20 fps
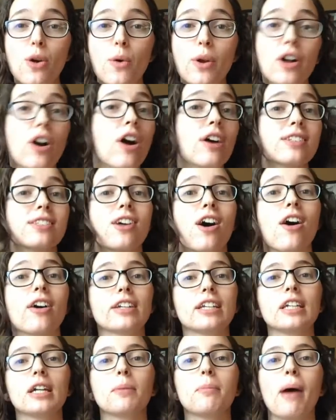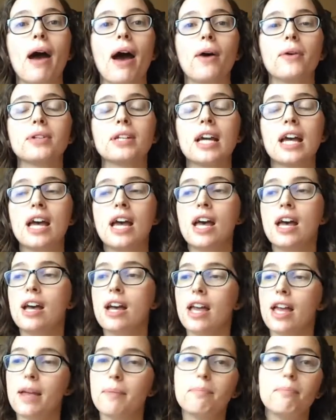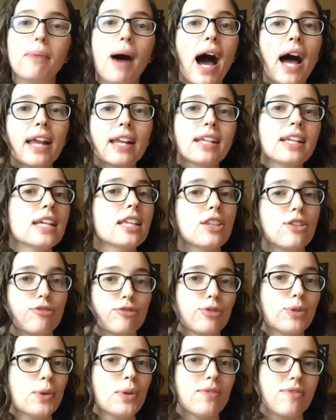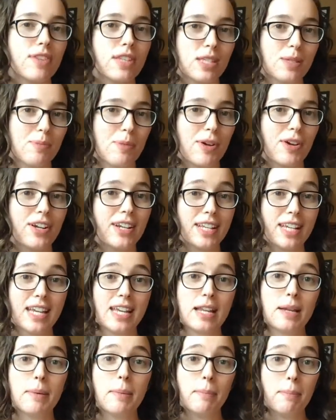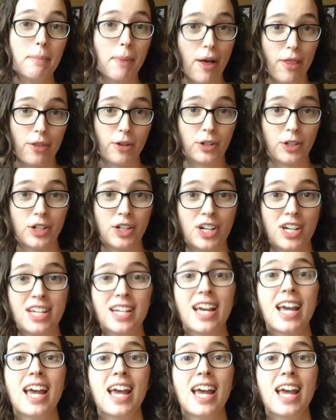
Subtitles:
going on talking about embodying the fruit of the spirit in motherhood.